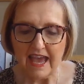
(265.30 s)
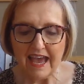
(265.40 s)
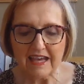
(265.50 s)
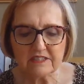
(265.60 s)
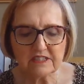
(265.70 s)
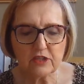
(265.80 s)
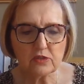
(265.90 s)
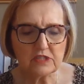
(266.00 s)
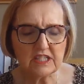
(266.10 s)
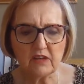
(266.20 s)
ask
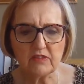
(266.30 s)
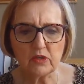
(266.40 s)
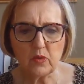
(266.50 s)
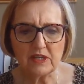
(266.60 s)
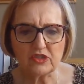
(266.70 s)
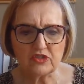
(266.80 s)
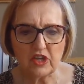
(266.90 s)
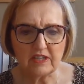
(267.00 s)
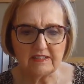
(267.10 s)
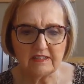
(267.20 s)
yourself the
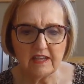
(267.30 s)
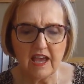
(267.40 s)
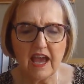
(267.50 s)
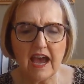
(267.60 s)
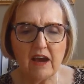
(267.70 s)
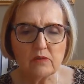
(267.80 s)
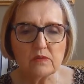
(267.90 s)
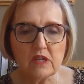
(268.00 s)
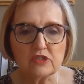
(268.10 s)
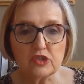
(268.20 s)
question, how
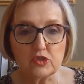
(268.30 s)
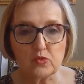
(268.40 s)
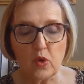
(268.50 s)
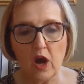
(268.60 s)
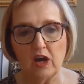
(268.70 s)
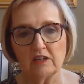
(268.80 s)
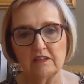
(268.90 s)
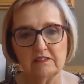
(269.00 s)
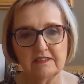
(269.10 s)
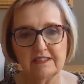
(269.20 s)
strong
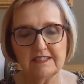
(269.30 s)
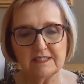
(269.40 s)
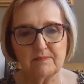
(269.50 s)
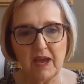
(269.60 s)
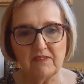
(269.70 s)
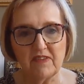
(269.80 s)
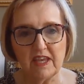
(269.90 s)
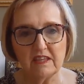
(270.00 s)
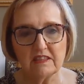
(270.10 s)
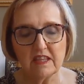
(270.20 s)
is my
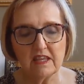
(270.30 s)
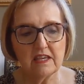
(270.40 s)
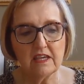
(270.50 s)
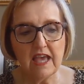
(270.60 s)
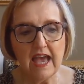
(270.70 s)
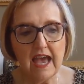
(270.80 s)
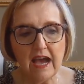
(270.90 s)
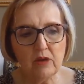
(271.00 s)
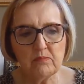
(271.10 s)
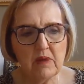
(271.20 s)
faith?
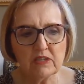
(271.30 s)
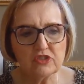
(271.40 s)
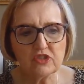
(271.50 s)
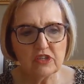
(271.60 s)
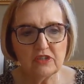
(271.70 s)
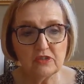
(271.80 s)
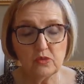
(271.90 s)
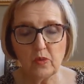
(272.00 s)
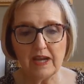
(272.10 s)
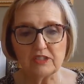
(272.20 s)
How much
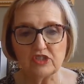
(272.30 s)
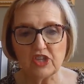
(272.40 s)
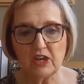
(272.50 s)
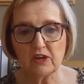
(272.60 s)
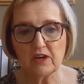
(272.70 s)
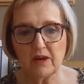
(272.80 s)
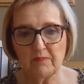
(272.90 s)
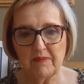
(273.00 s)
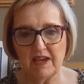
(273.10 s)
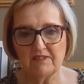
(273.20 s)
do I share
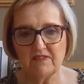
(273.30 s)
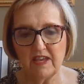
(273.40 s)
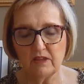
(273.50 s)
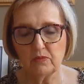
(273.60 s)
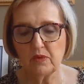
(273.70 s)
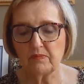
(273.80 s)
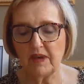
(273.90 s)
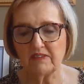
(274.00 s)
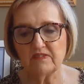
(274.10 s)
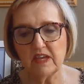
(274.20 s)
my faith with
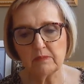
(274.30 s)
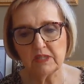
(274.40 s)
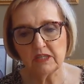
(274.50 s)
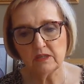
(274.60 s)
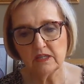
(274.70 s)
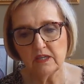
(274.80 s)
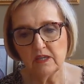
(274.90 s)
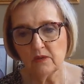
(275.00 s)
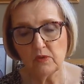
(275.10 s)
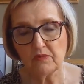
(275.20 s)
my family,
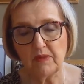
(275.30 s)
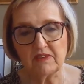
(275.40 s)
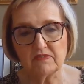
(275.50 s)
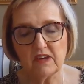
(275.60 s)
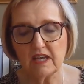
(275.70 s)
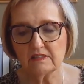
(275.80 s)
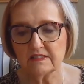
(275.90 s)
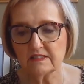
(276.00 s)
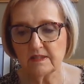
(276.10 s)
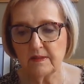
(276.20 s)
with my
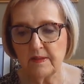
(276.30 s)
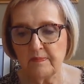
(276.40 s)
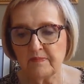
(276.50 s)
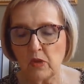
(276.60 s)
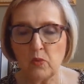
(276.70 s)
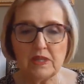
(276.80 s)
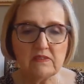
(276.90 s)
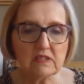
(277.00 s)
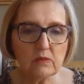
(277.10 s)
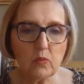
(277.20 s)
friends? We
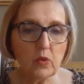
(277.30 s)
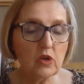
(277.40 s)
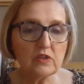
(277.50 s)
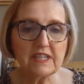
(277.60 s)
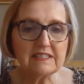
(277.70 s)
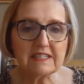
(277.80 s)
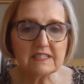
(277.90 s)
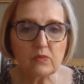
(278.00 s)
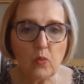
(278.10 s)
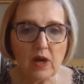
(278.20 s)
live in a world that
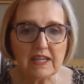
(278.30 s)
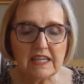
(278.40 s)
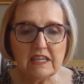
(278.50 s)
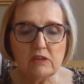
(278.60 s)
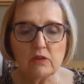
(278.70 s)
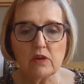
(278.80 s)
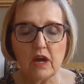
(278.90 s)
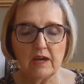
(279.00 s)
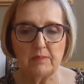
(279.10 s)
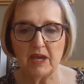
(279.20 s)
doesn't want to hear
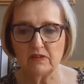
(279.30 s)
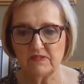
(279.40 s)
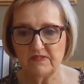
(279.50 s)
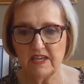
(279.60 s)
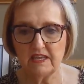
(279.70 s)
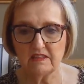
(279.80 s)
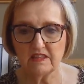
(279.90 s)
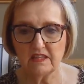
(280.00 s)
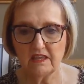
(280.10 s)
about faith.